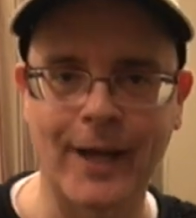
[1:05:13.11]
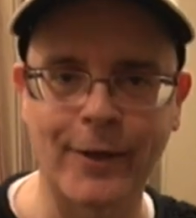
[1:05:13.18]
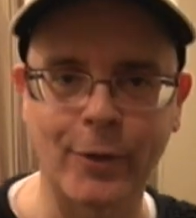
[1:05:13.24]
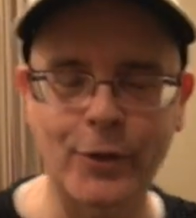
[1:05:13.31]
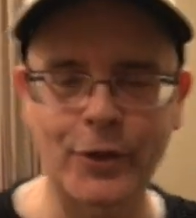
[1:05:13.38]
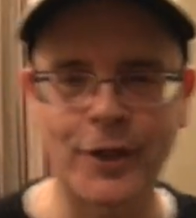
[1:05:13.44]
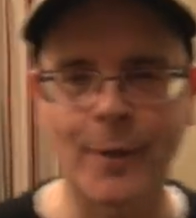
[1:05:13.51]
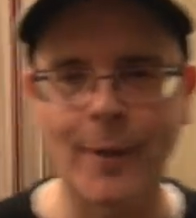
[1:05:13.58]
And
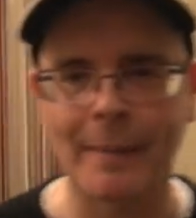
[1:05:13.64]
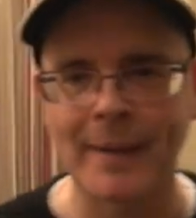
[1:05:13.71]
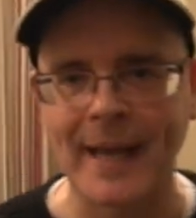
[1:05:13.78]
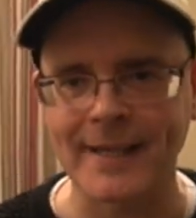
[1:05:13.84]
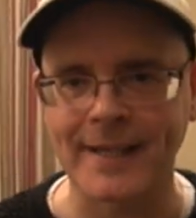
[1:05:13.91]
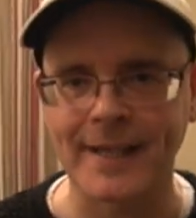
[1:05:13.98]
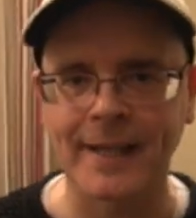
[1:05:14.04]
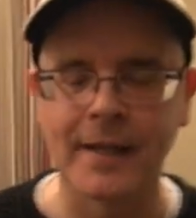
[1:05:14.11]
also I'm
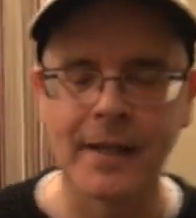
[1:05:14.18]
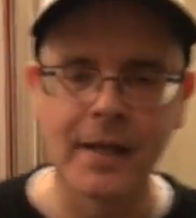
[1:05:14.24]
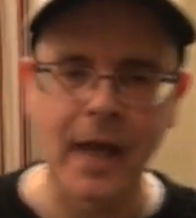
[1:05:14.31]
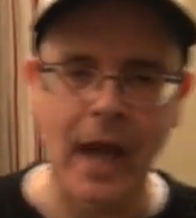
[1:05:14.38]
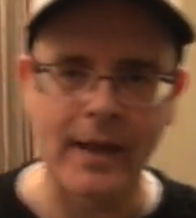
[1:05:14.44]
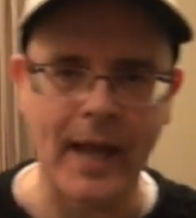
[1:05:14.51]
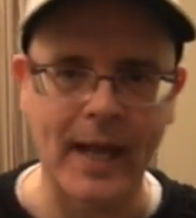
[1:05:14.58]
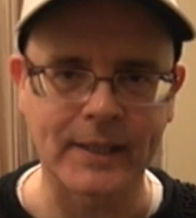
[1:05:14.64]
getting
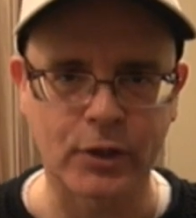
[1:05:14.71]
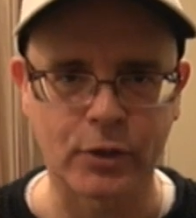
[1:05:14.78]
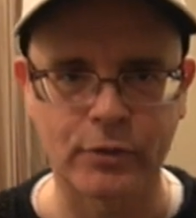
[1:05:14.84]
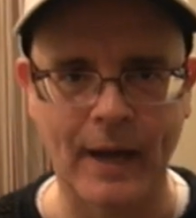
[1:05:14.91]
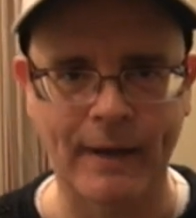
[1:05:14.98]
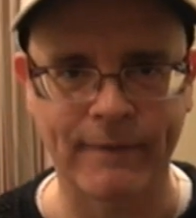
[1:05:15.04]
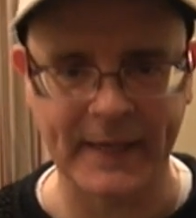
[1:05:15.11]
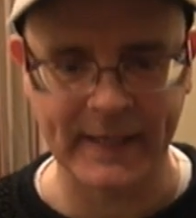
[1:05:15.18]
a nice
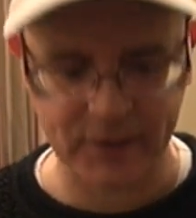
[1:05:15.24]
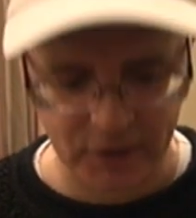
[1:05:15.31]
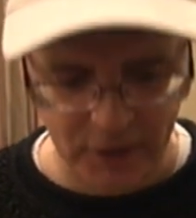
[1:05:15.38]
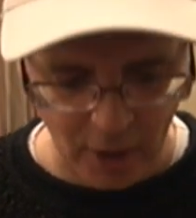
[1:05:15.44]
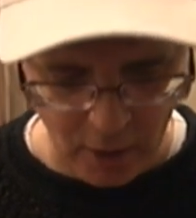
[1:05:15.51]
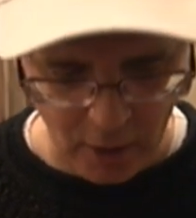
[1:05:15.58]
graphics